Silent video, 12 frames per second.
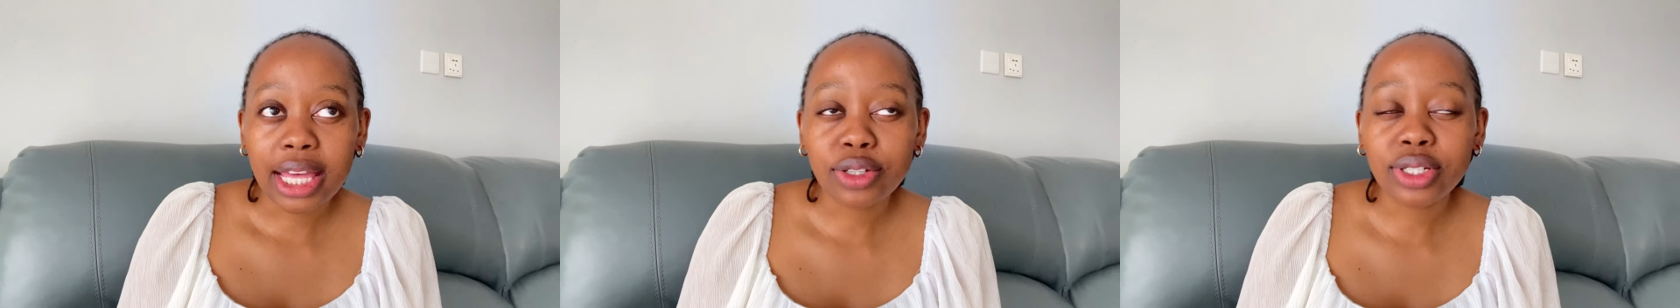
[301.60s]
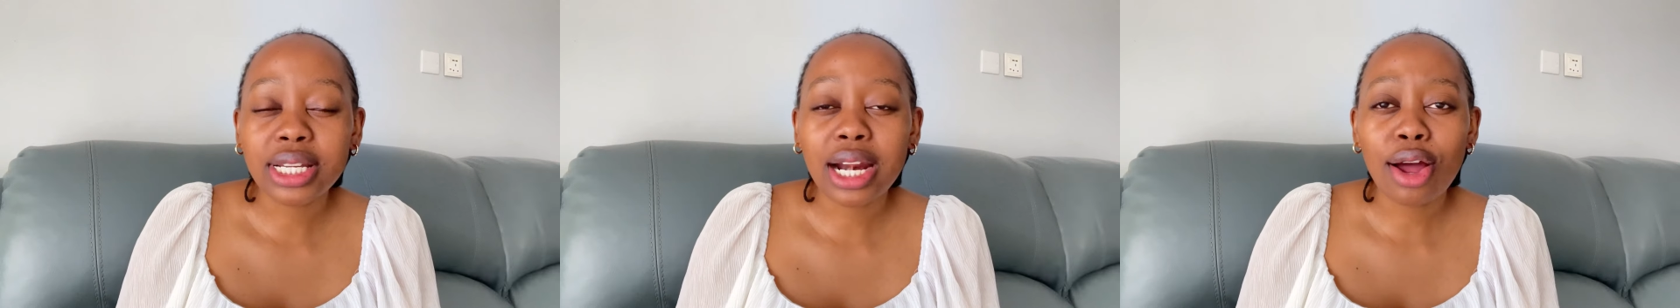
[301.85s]
It
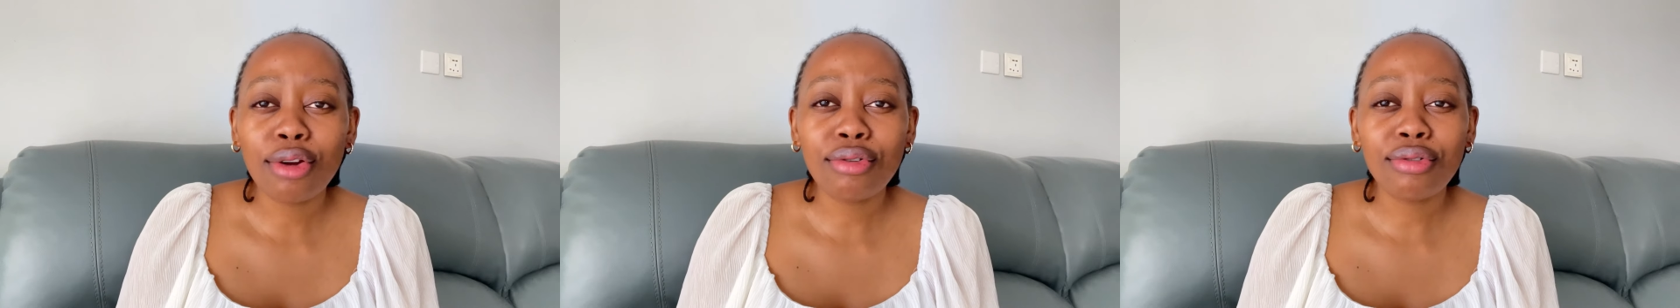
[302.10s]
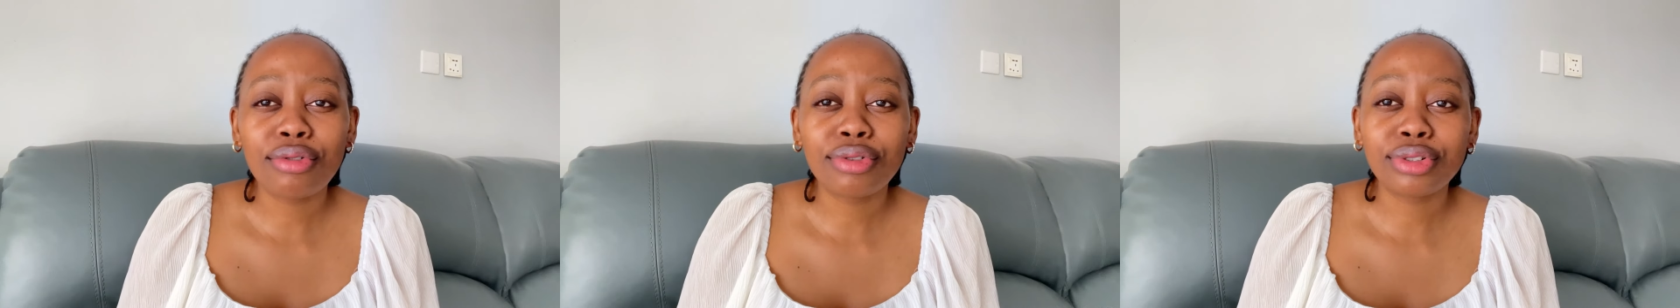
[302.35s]
was
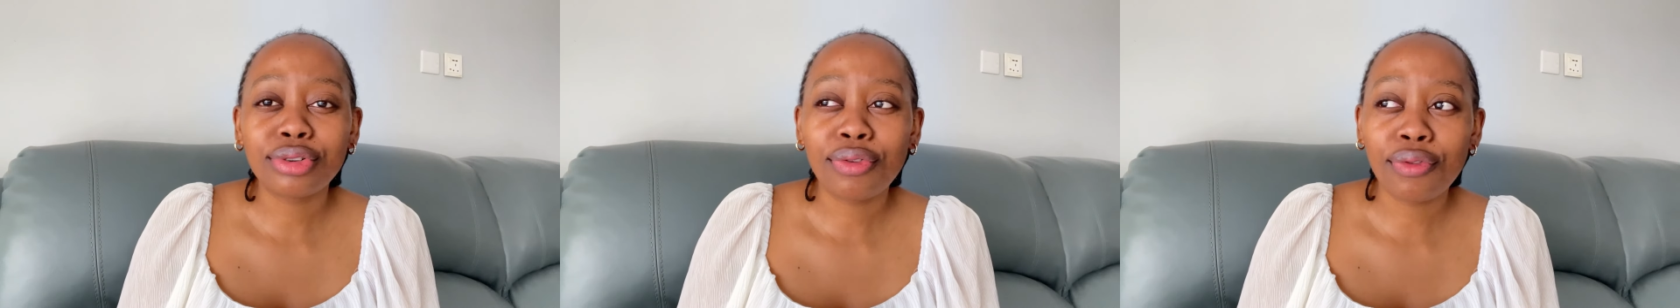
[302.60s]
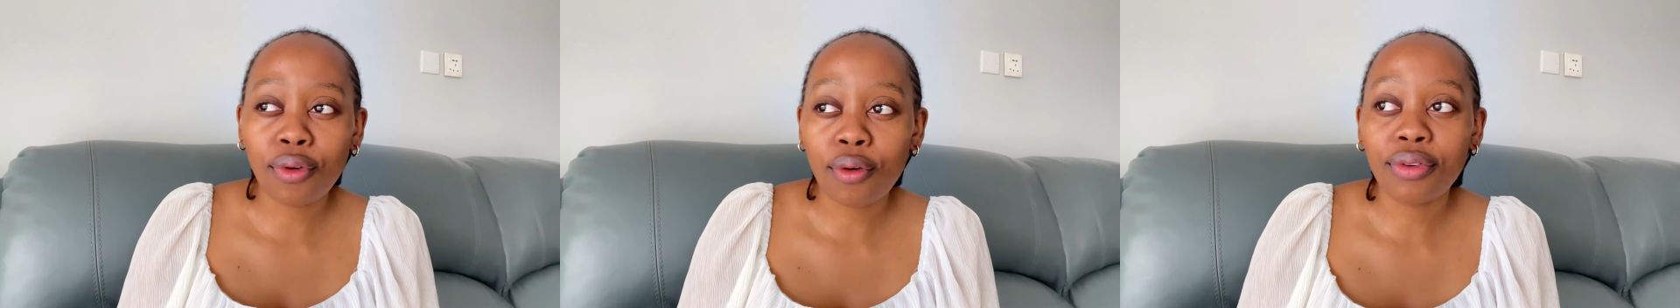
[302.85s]
around
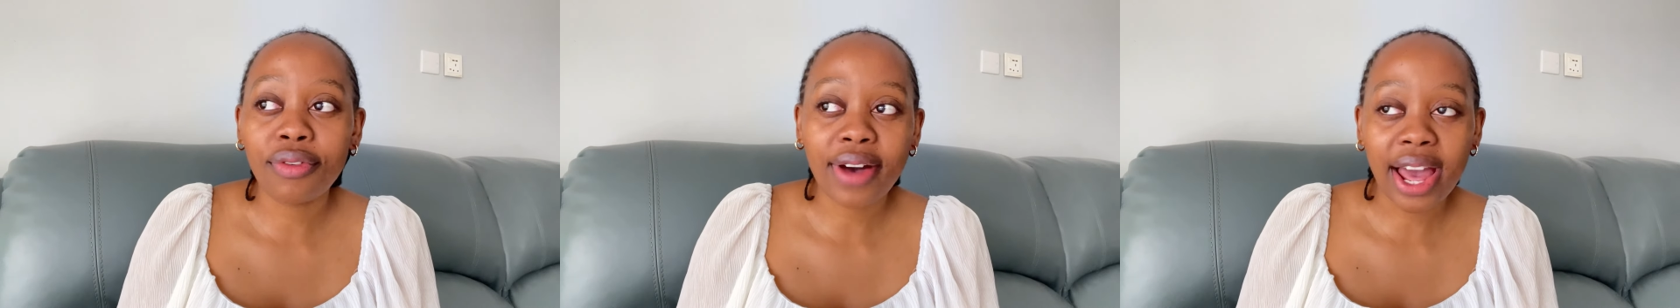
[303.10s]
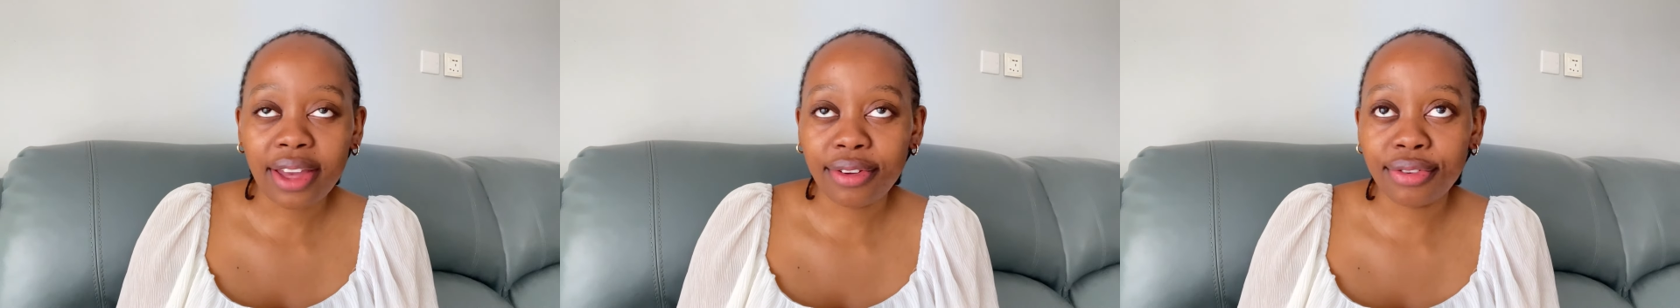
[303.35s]

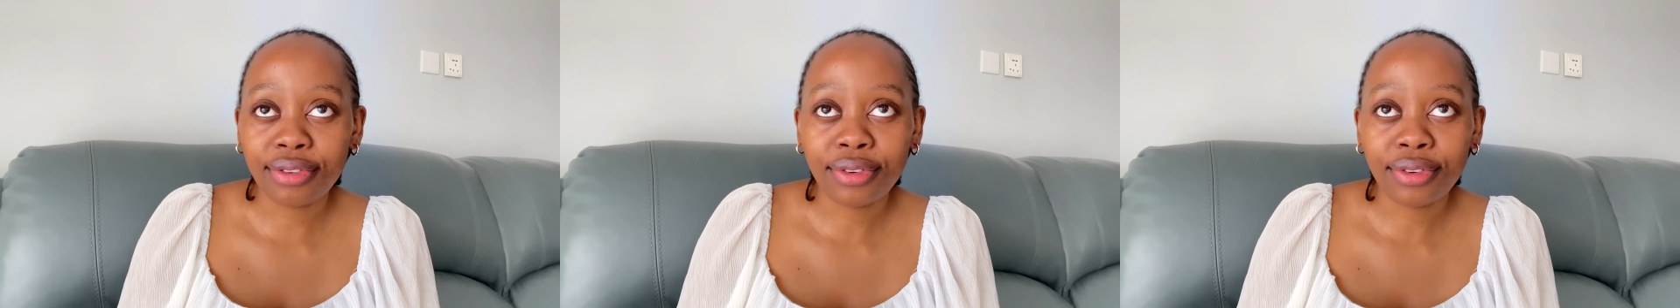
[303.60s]
4-5.